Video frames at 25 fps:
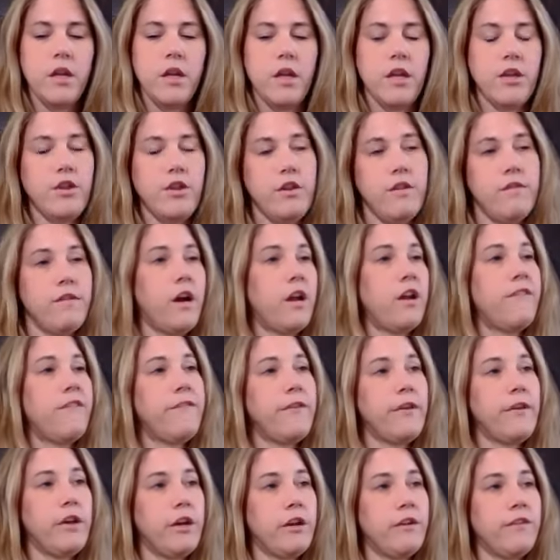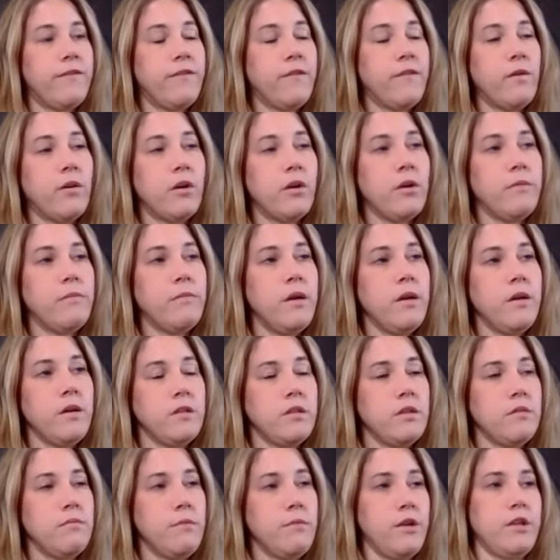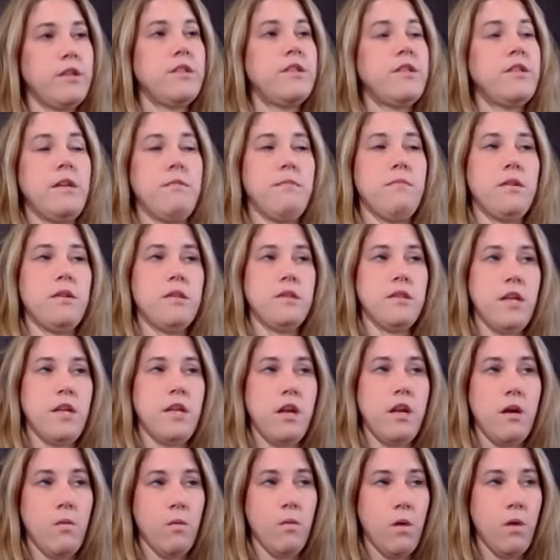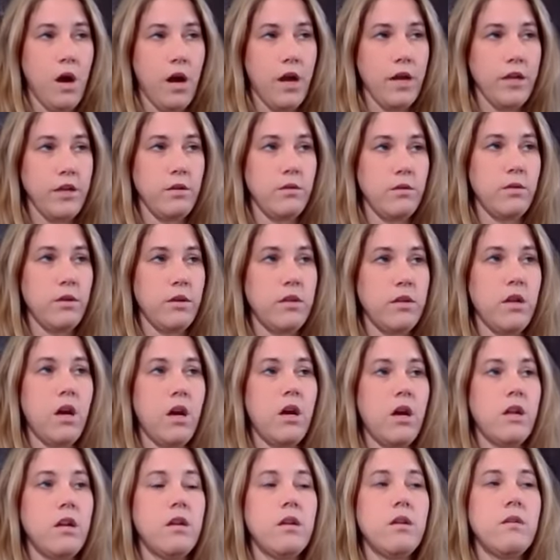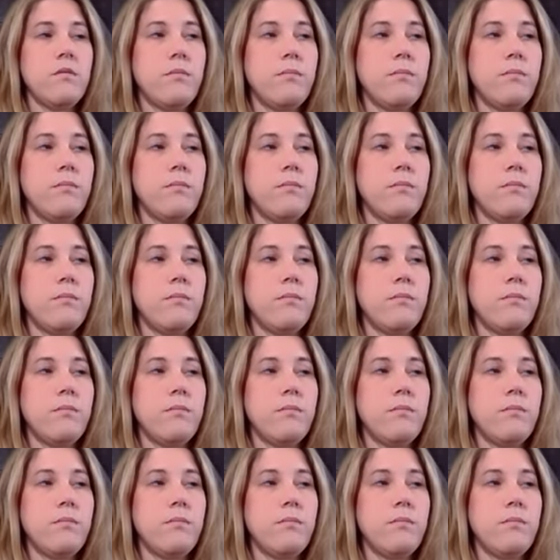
And then you've got to fill out a form, submit a statement saying why you could not